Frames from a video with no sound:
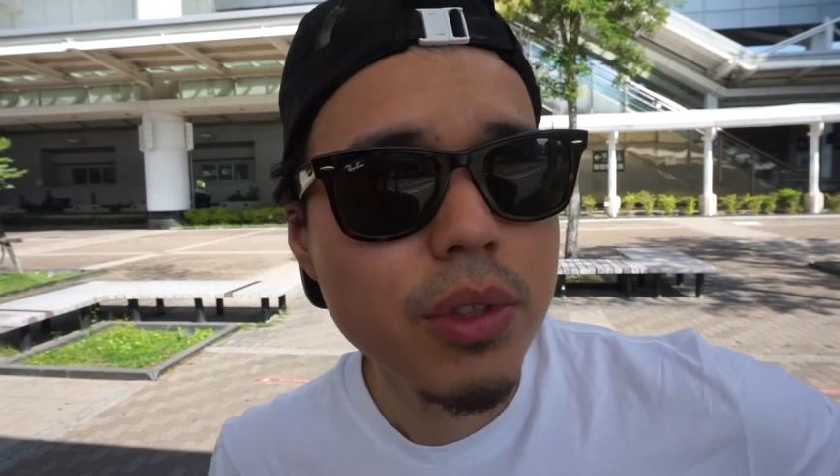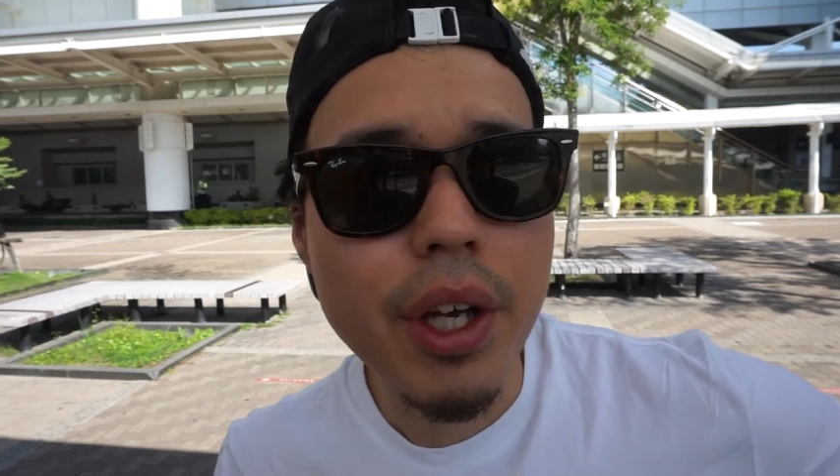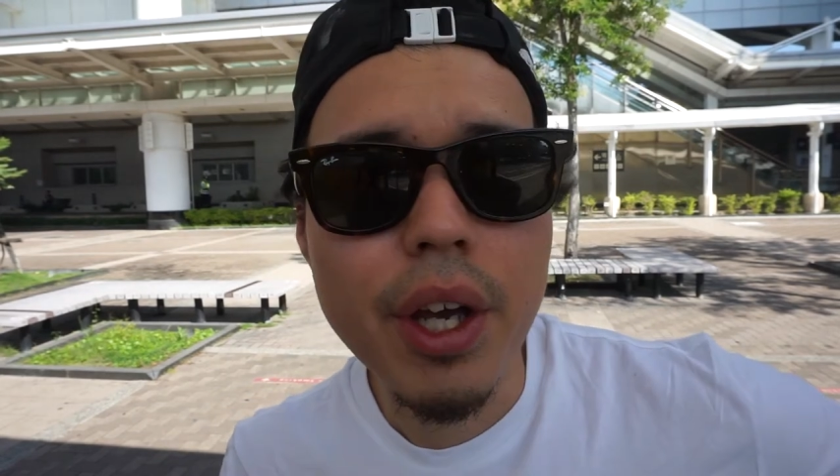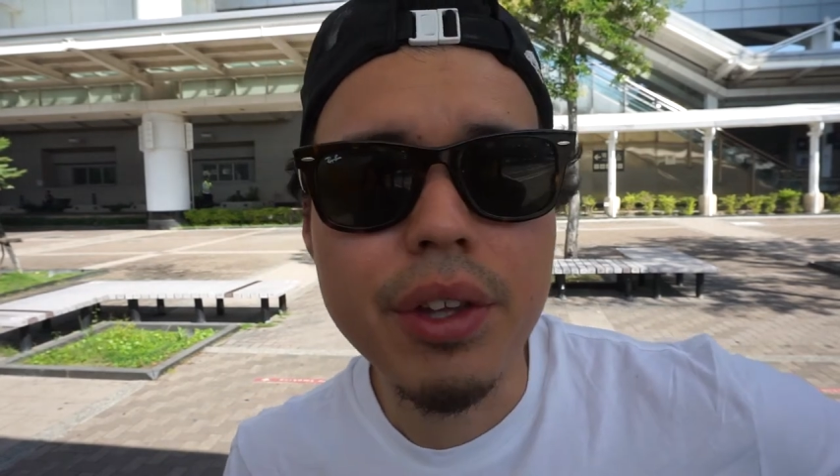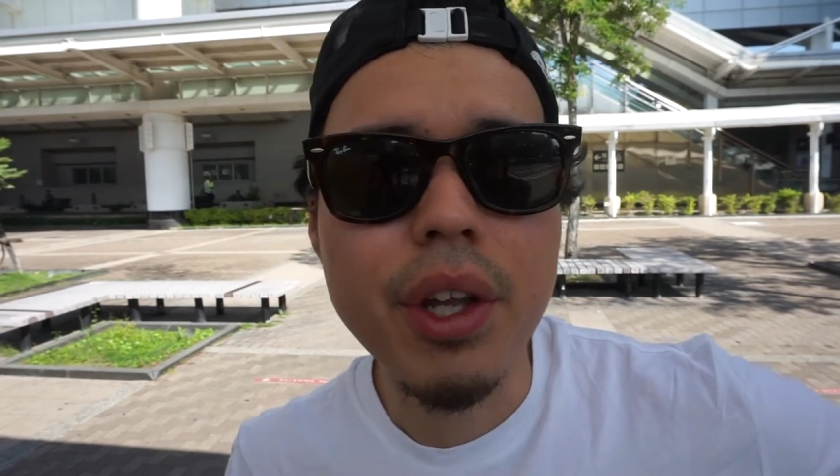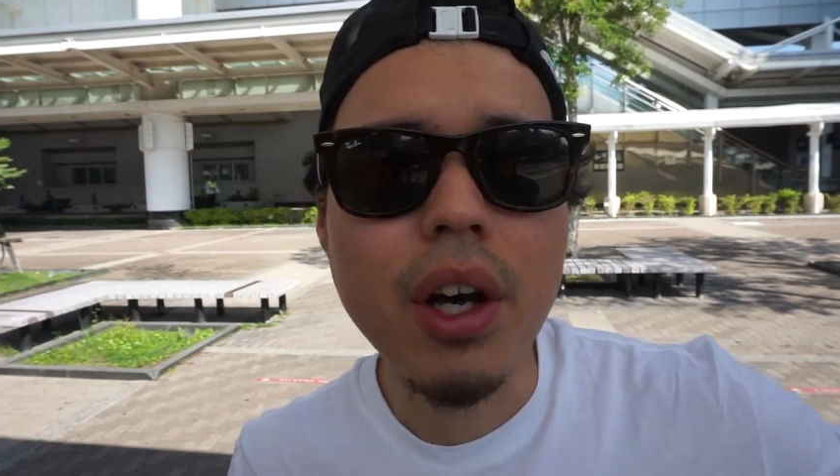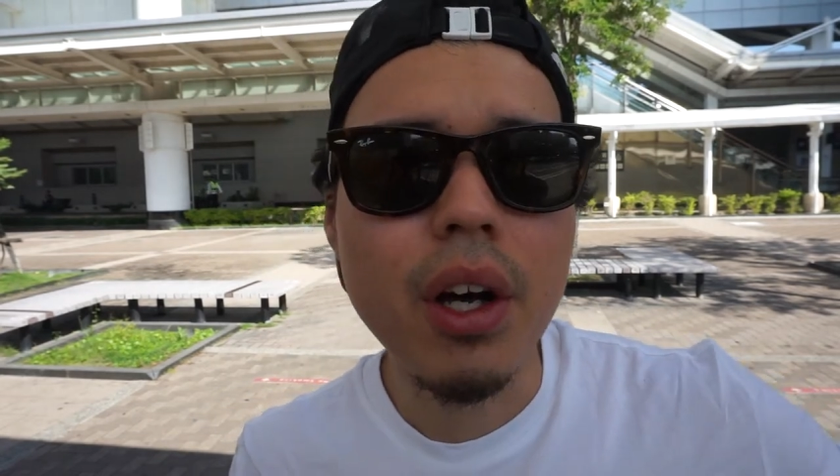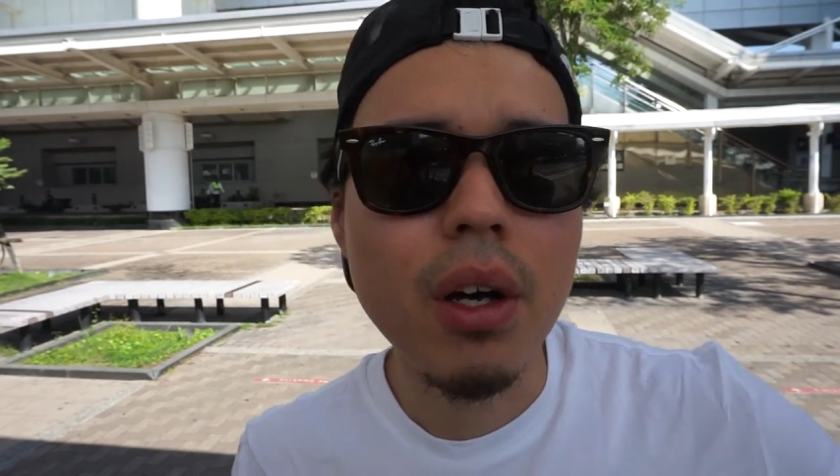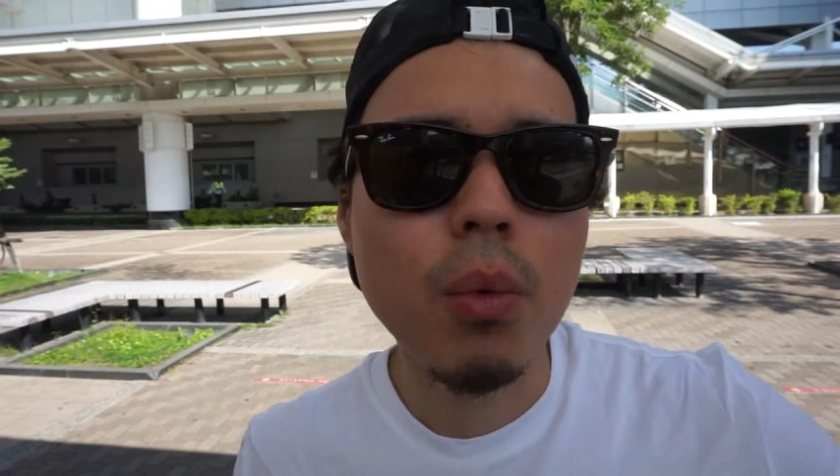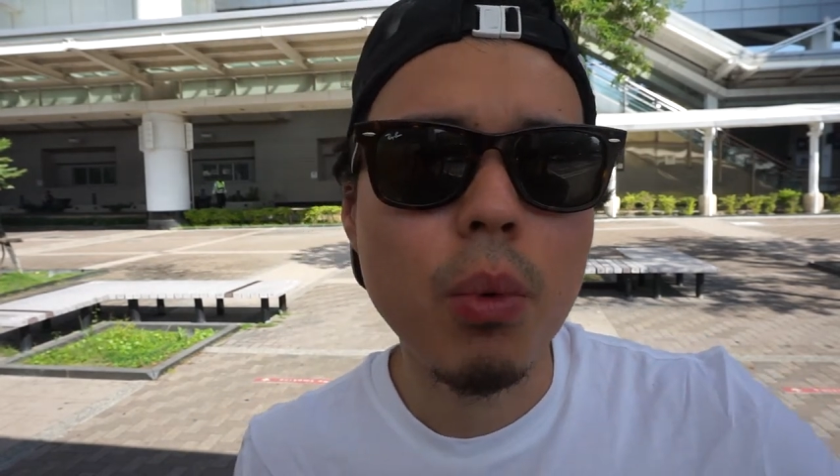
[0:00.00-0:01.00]
and
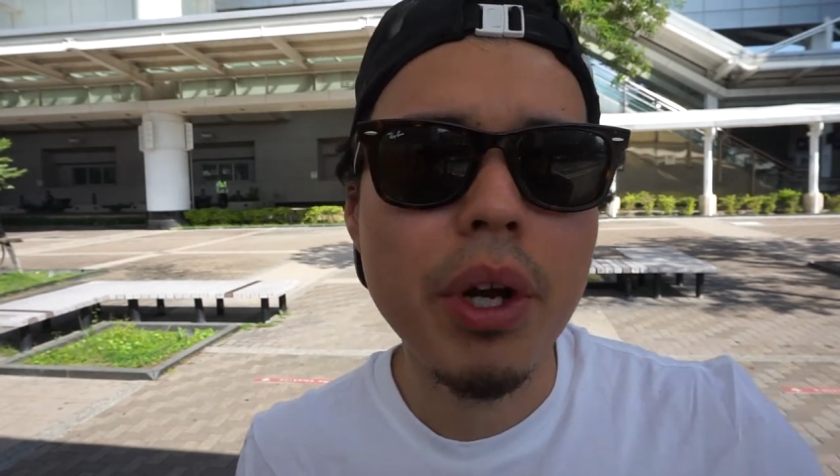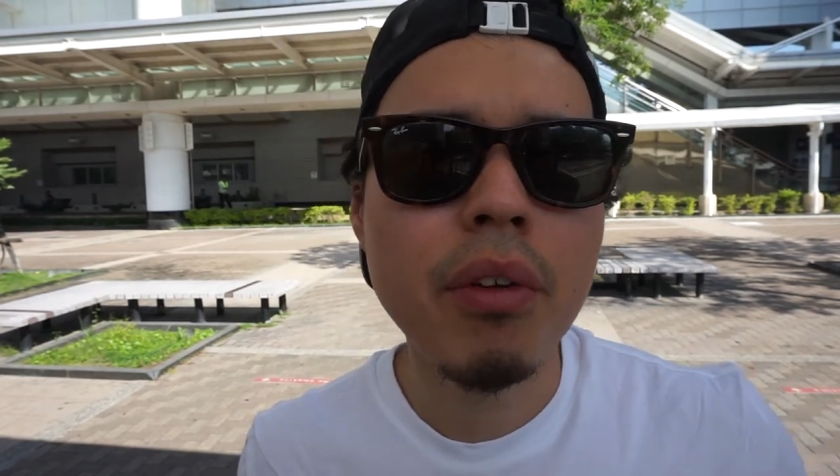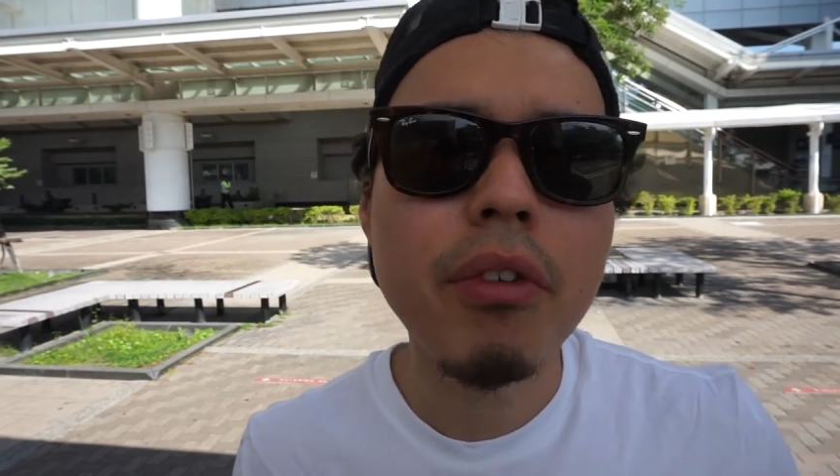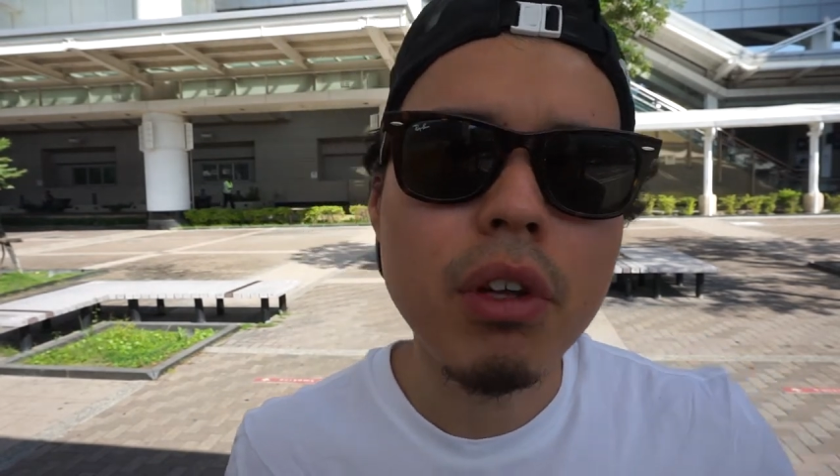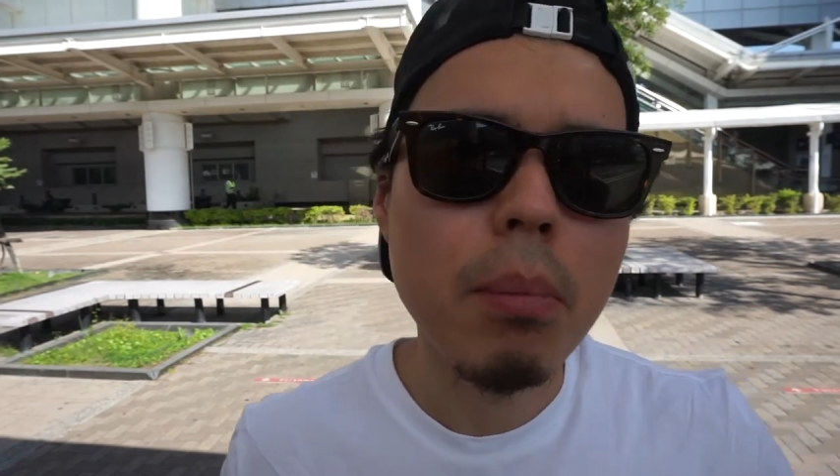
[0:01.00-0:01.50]
uh, we're waiting for the